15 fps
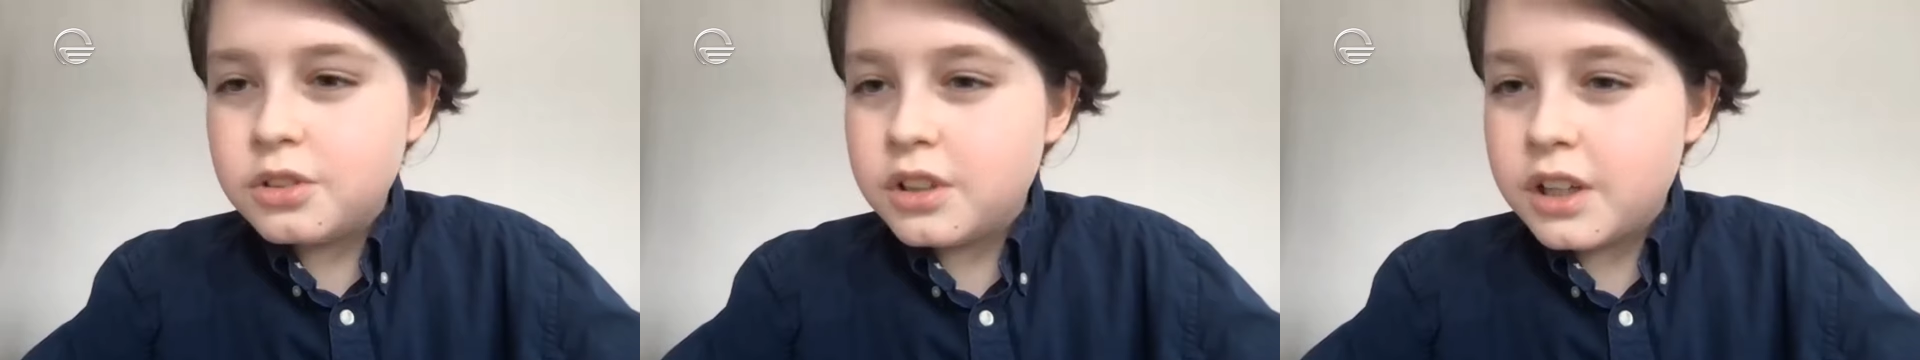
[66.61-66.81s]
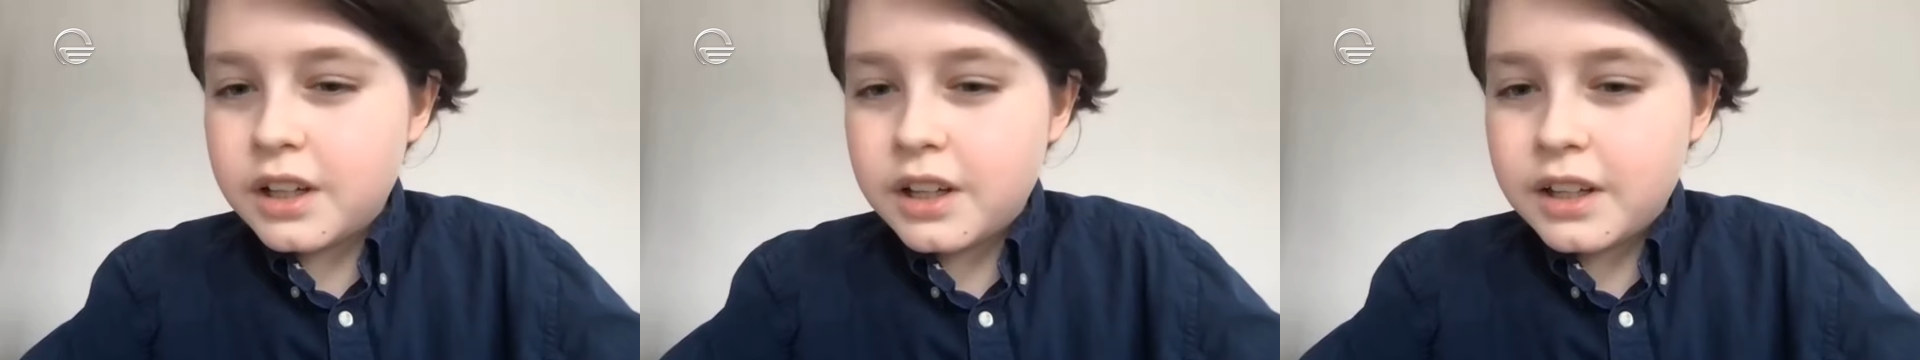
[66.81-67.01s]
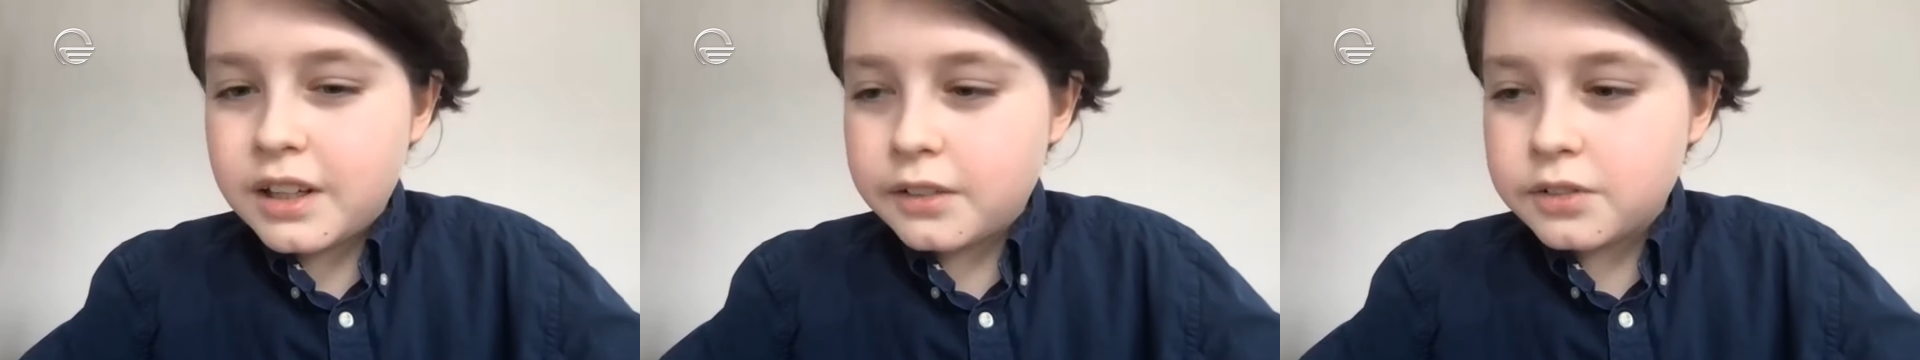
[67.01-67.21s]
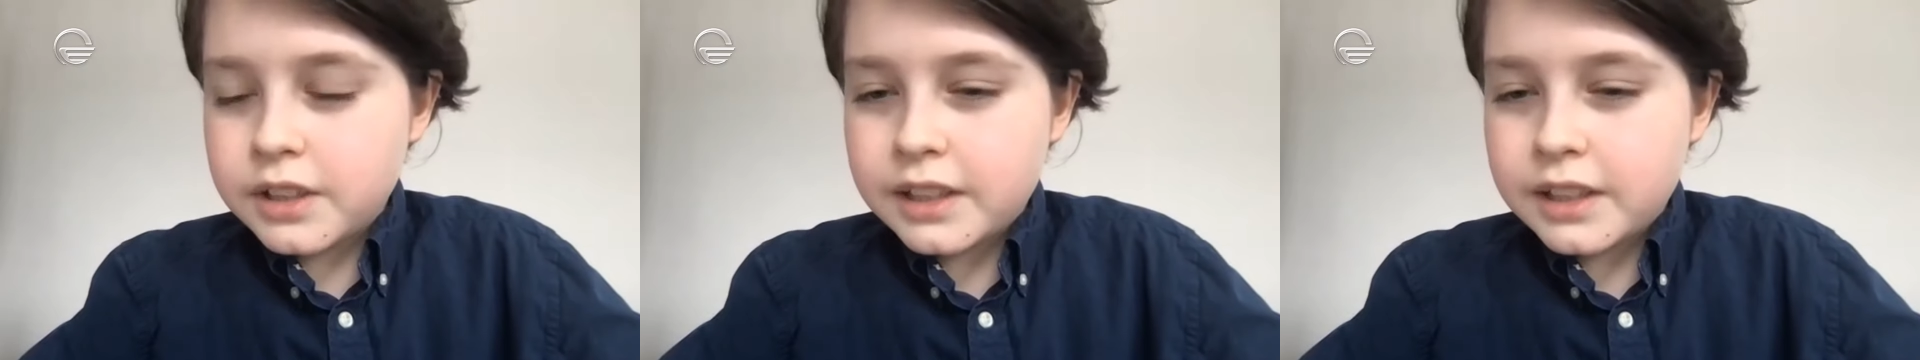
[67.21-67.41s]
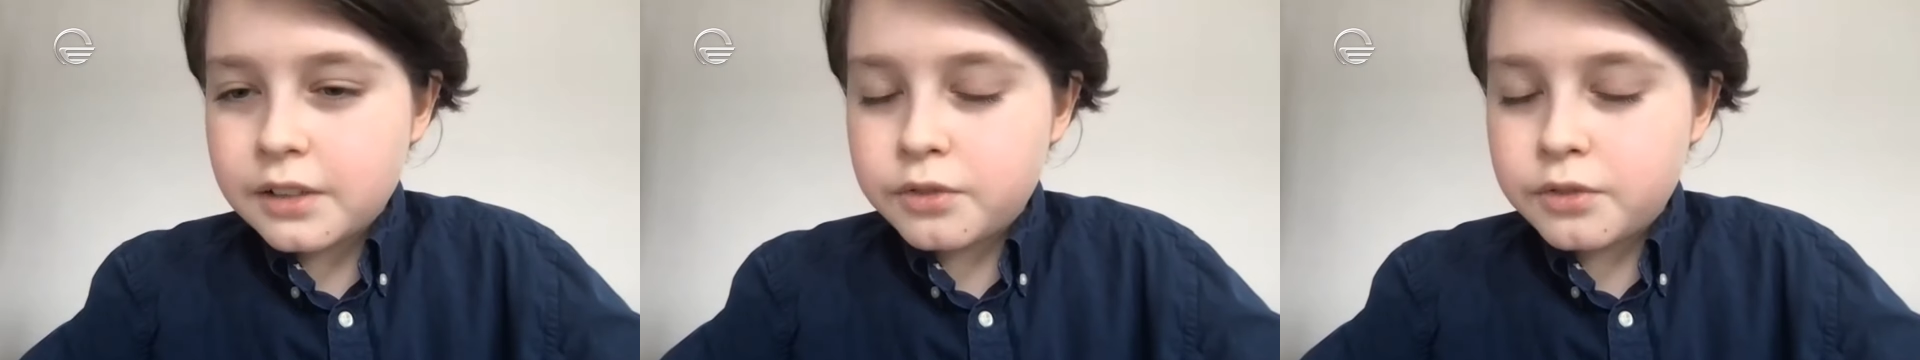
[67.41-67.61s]
i will let
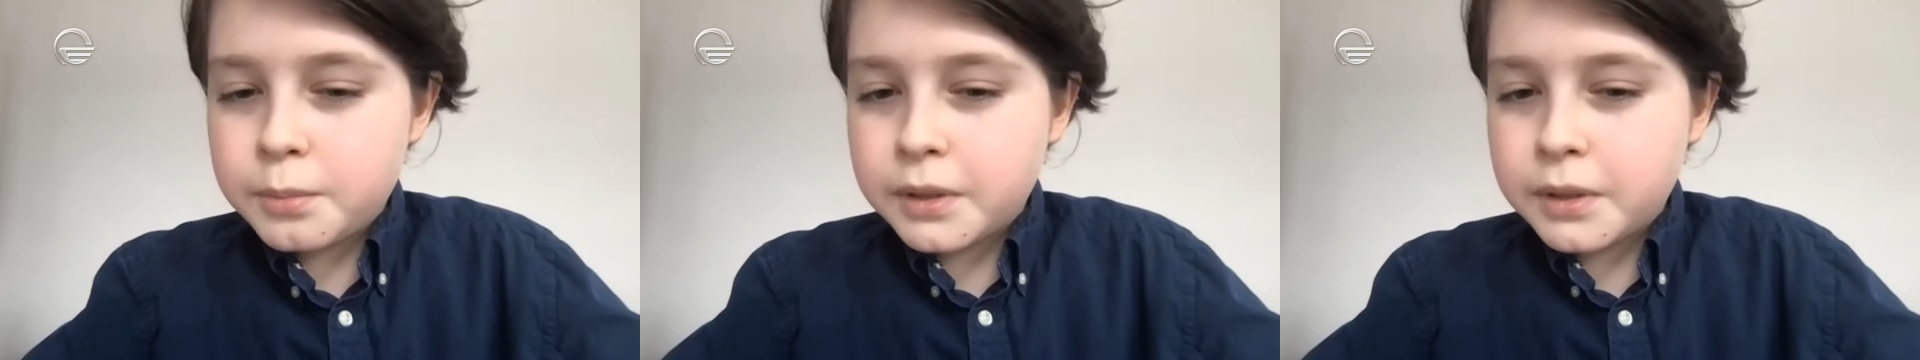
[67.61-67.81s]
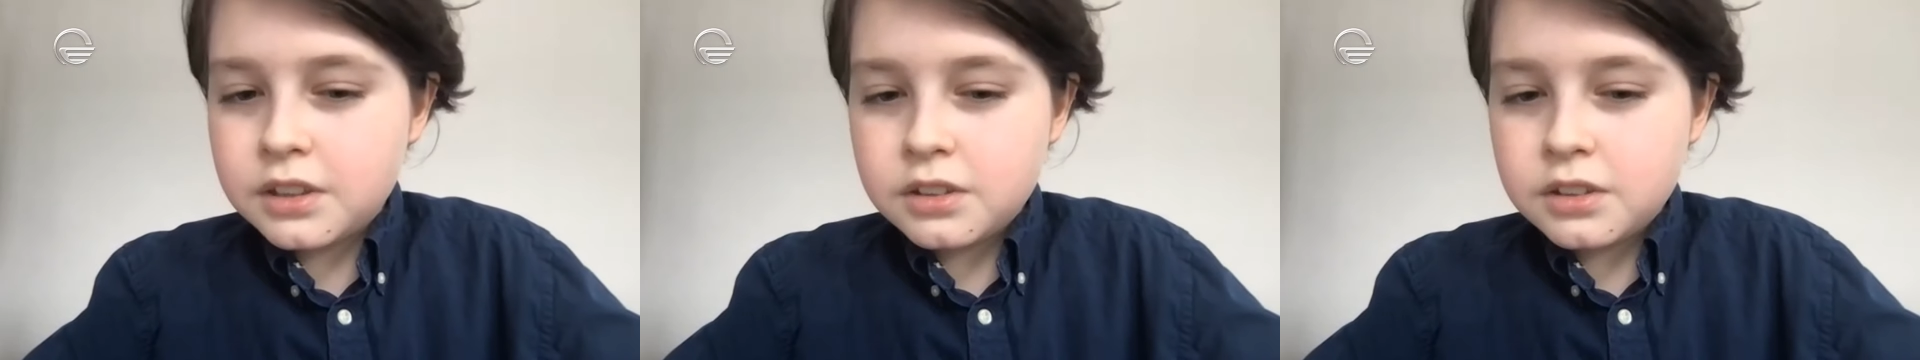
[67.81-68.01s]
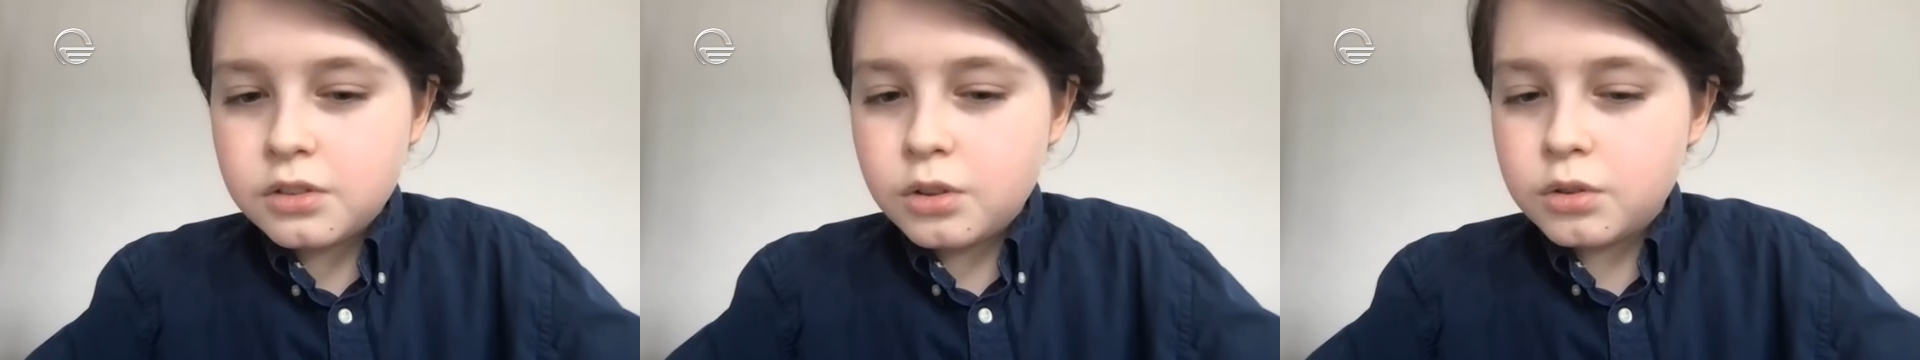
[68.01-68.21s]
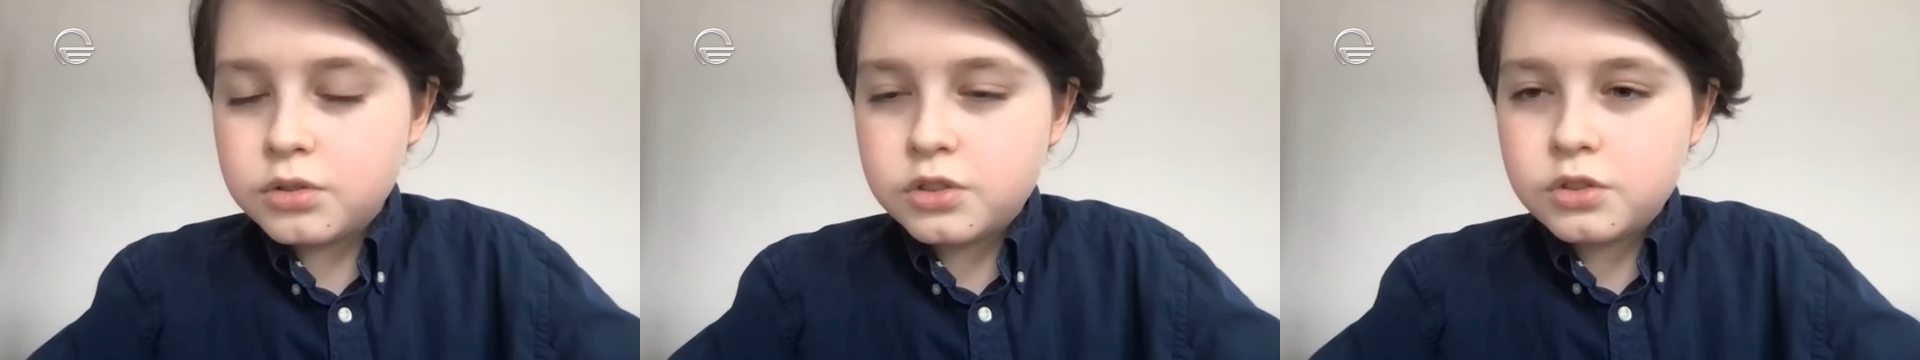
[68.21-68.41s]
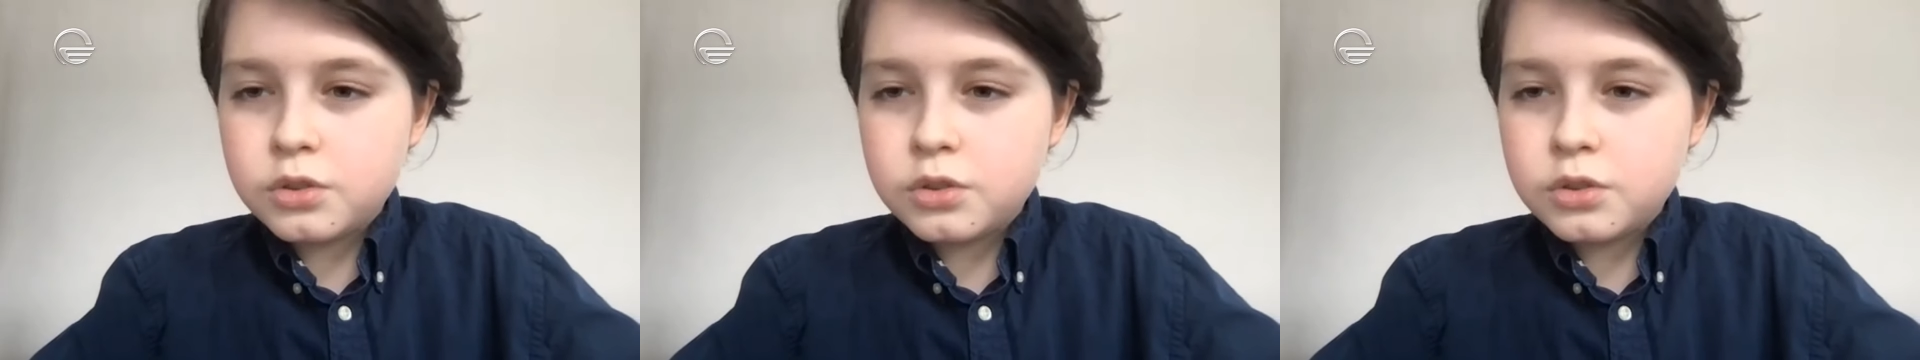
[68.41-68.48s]
everybody know soon